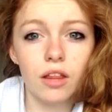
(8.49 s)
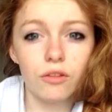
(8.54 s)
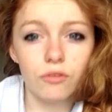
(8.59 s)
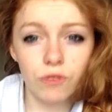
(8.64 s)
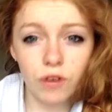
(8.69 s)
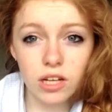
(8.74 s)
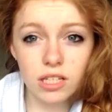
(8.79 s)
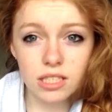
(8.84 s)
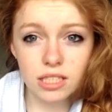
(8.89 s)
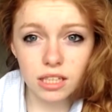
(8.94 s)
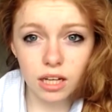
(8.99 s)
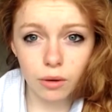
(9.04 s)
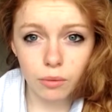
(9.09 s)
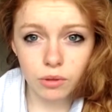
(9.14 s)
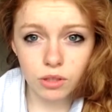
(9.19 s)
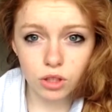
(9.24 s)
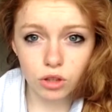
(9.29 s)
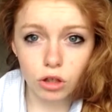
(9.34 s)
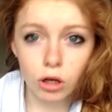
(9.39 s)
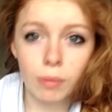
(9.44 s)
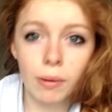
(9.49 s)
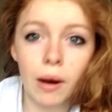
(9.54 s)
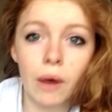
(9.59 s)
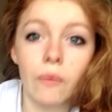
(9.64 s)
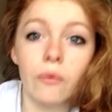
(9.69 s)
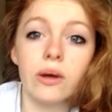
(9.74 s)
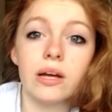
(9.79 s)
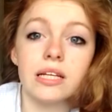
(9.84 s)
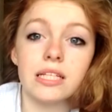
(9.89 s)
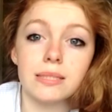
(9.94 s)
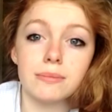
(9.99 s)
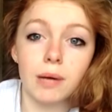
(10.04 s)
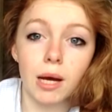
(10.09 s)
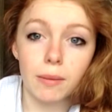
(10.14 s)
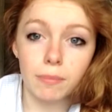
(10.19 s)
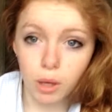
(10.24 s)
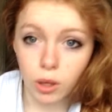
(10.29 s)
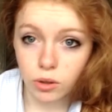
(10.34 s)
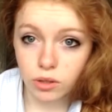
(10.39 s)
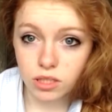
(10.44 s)
First thing I want to talk about is my
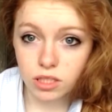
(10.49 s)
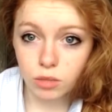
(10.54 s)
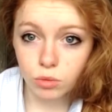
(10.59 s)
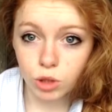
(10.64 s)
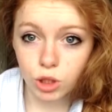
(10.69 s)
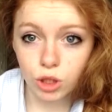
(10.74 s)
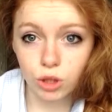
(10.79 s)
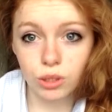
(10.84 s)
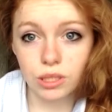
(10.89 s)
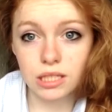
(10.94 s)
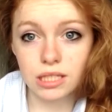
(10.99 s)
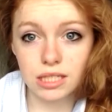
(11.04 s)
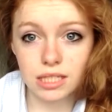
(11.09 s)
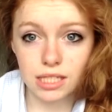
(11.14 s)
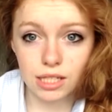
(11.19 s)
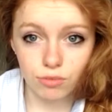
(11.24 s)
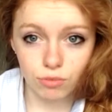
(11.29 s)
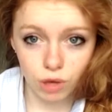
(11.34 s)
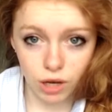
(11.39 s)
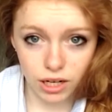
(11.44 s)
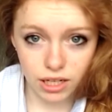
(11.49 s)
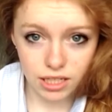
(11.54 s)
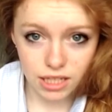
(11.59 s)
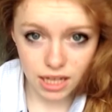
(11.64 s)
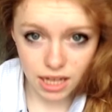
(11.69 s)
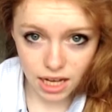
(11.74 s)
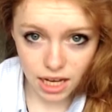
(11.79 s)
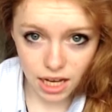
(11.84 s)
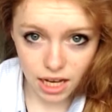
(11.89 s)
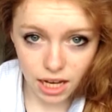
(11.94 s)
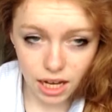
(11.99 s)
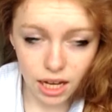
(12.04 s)
poster, which you can see right here.